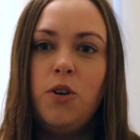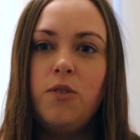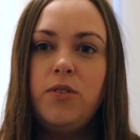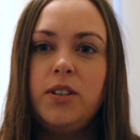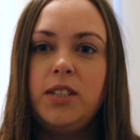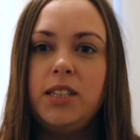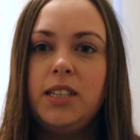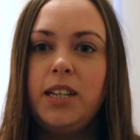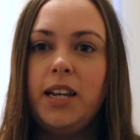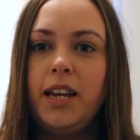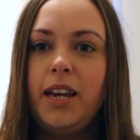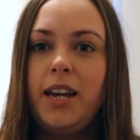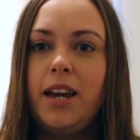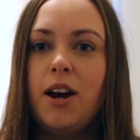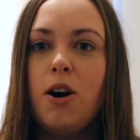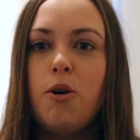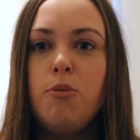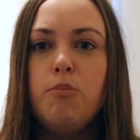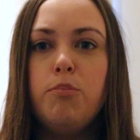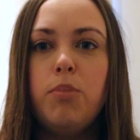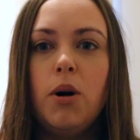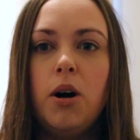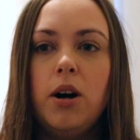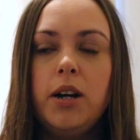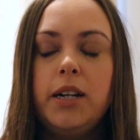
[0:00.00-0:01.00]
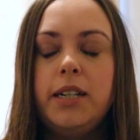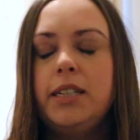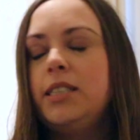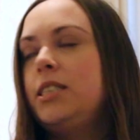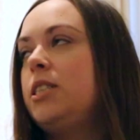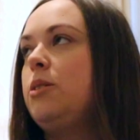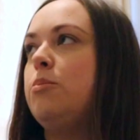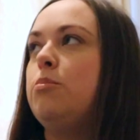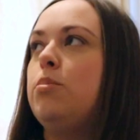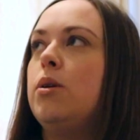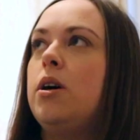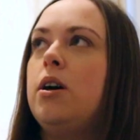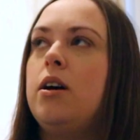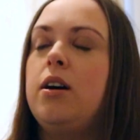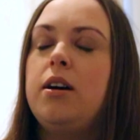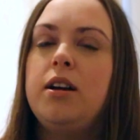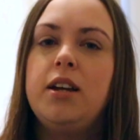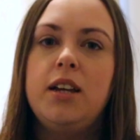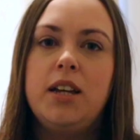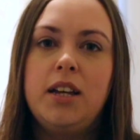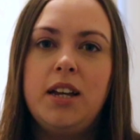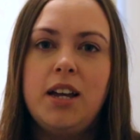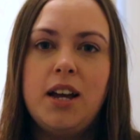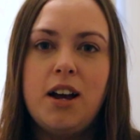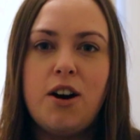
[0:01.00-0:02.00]
Obviously, I'm biased, but
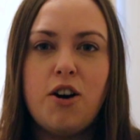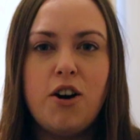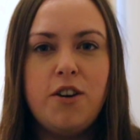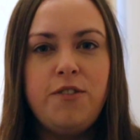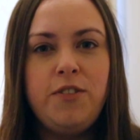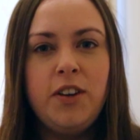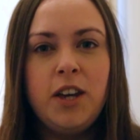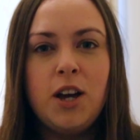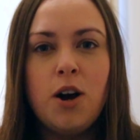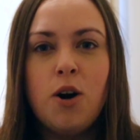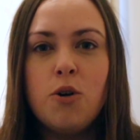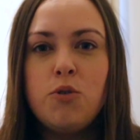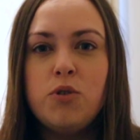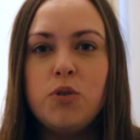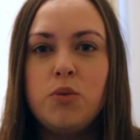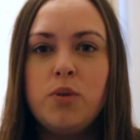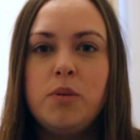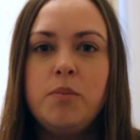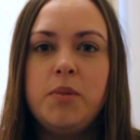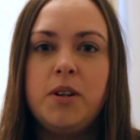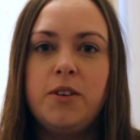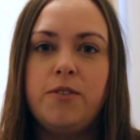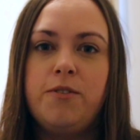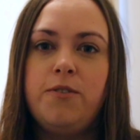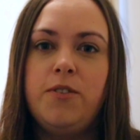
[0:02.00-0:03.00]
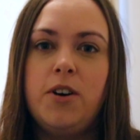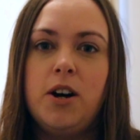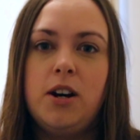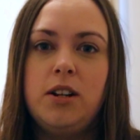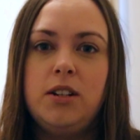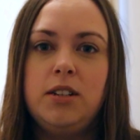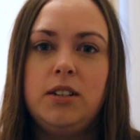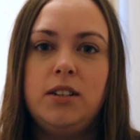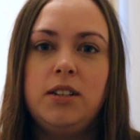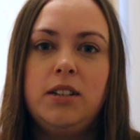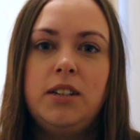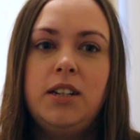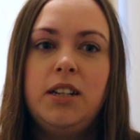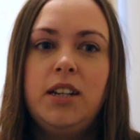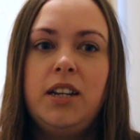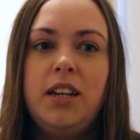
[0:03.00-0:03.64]
I think older women are fun.